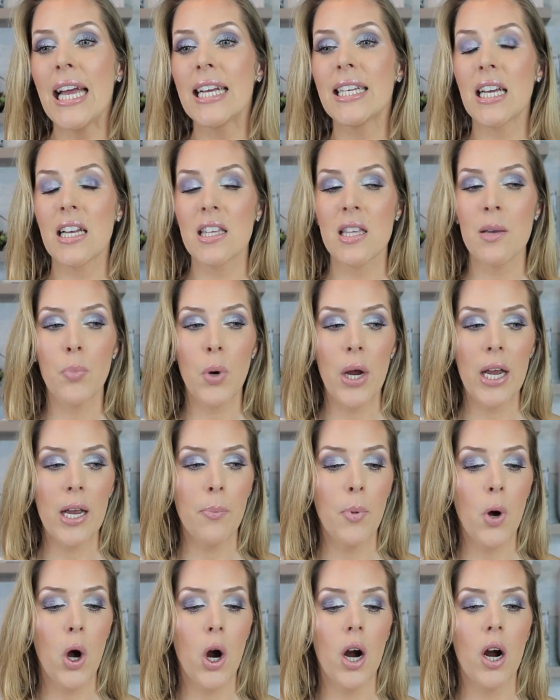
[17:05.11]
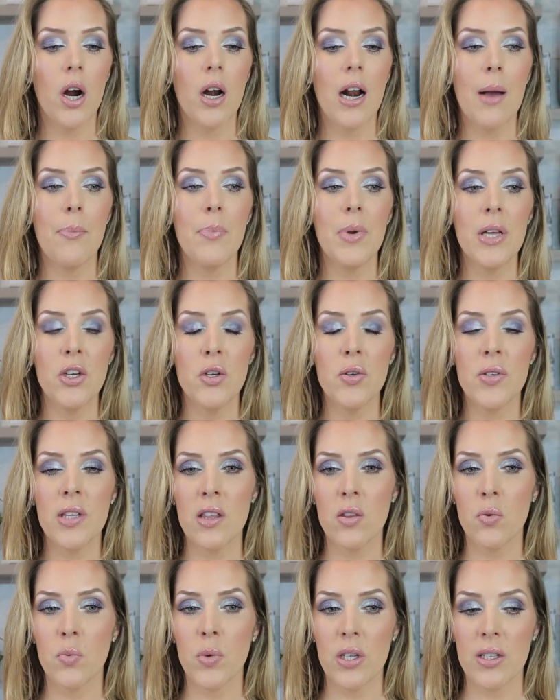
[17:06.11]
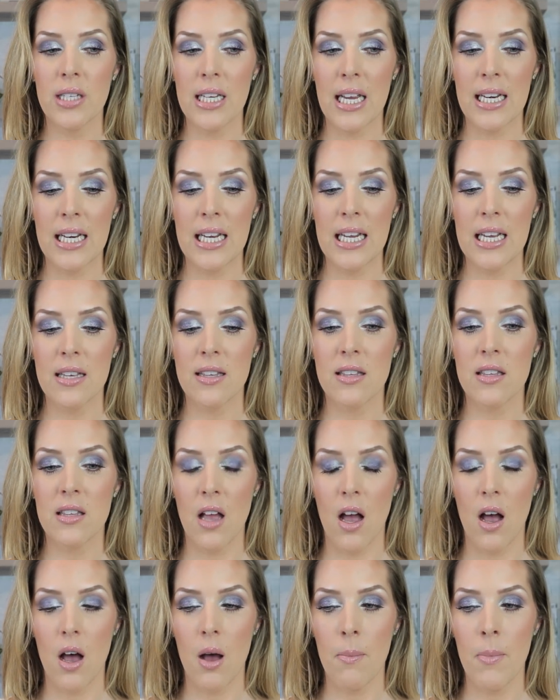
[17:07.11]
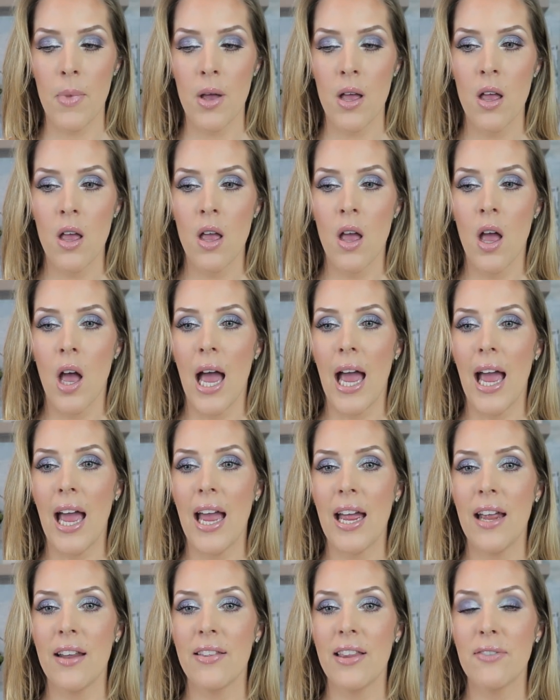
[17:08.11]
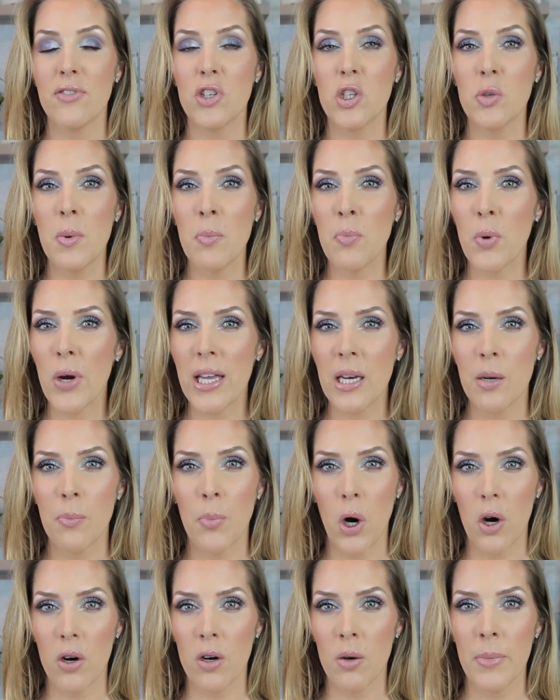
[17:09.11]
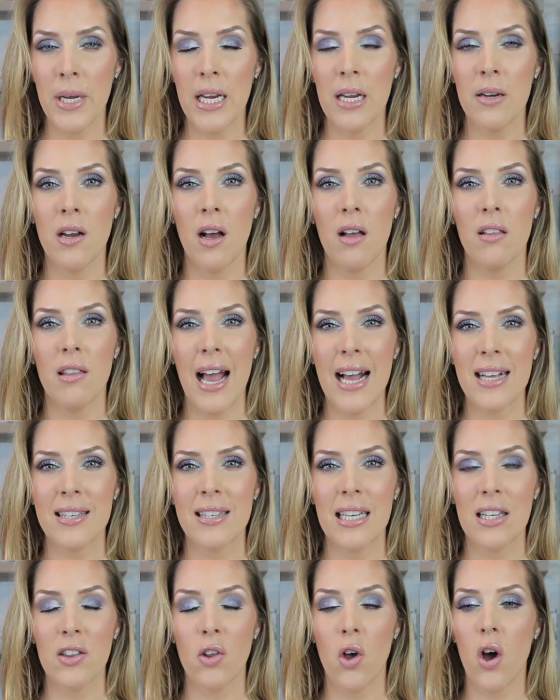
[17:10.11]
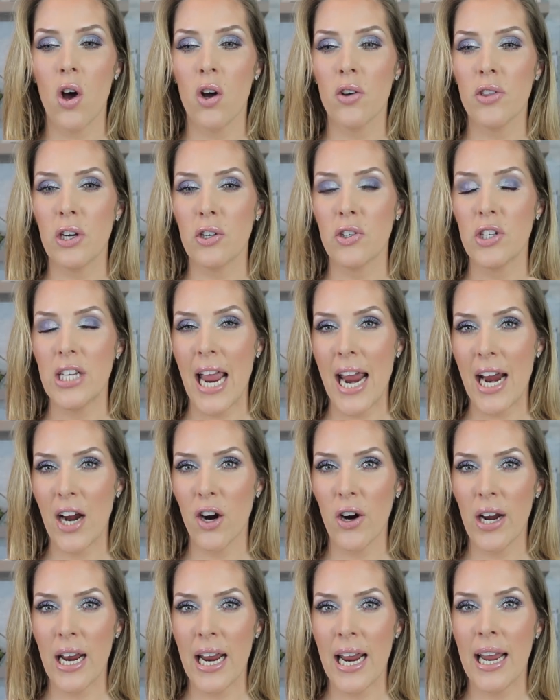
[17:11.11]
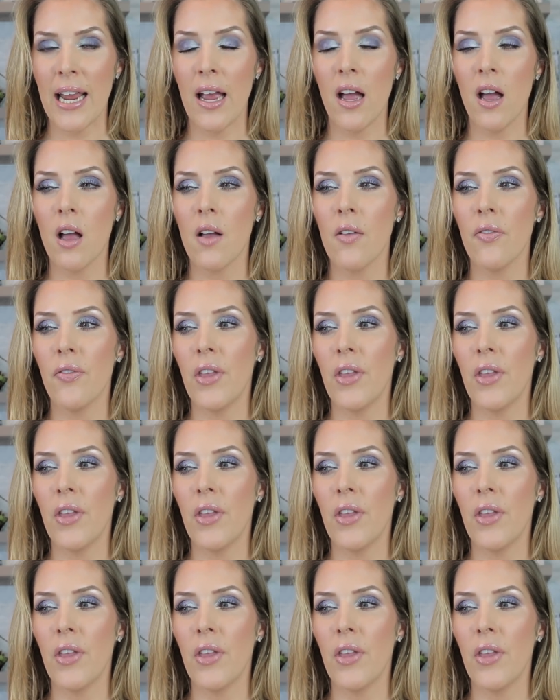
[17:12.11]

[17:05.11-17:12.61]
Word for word: It doesn't break apart. I've been using the Real Technique some, and they've just been breaking apart on me and not lasting long. They're tearing.